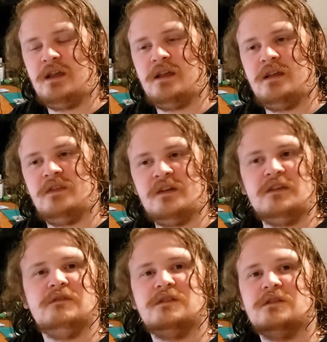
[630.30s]
And that
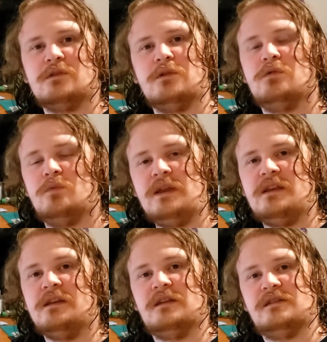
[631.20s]
gives this card a
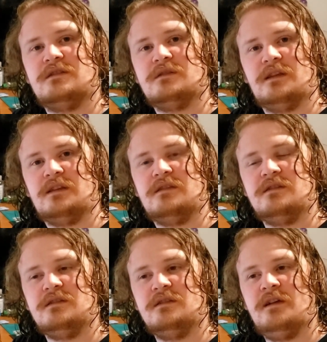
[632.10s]
weakness. Like,
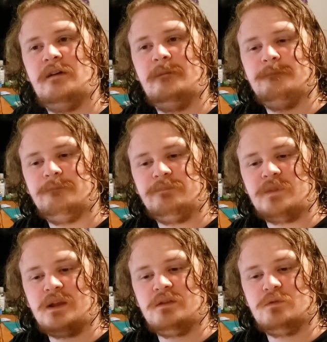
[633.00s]

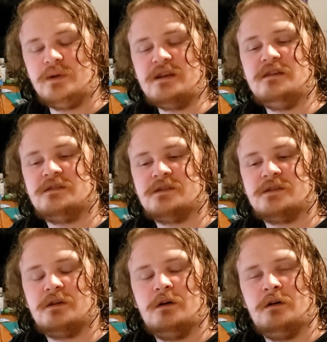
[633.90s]
the
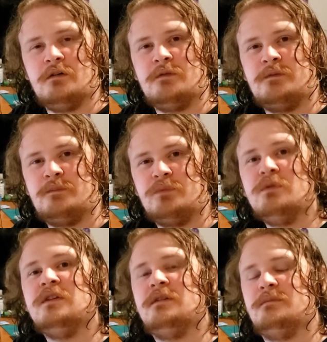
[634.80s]
weakness of
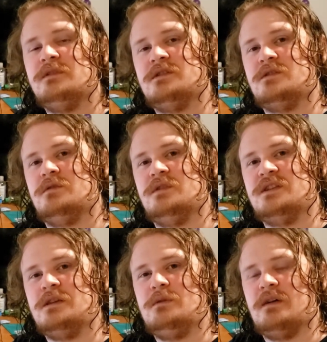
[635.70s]
Brilliant Blister is
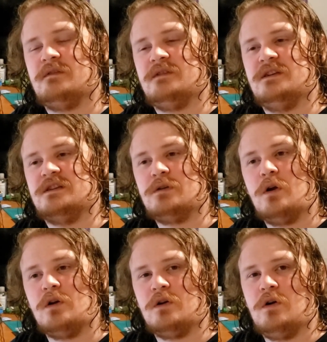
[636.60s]
that you have to
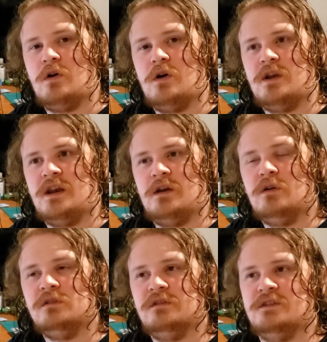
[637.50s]
discard a card, and
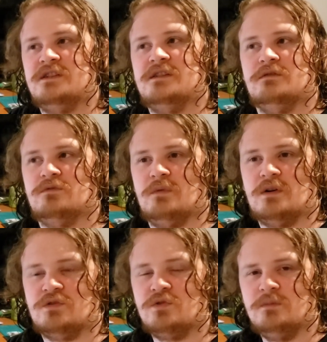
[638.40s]
all of its skills
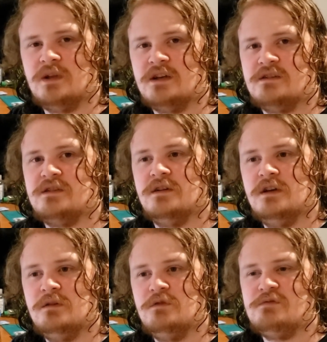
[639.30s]
require Soul Blast,
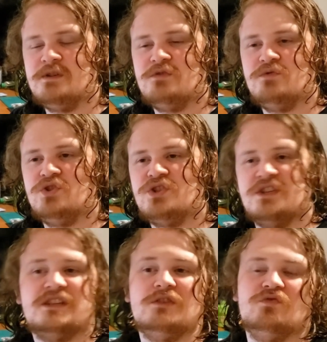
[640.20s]
which means you'll just
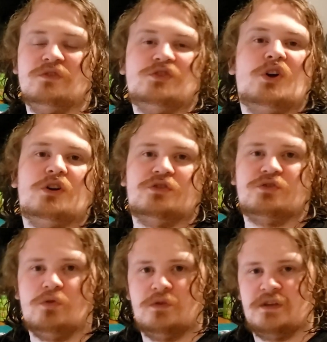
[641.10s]
essentially chug
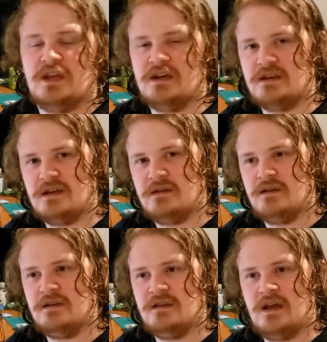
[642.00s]
Soul
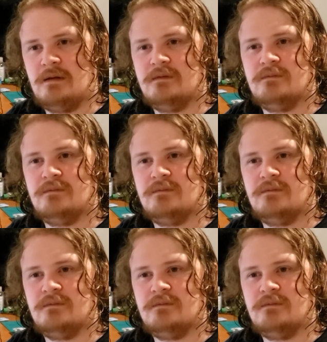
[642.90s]
in that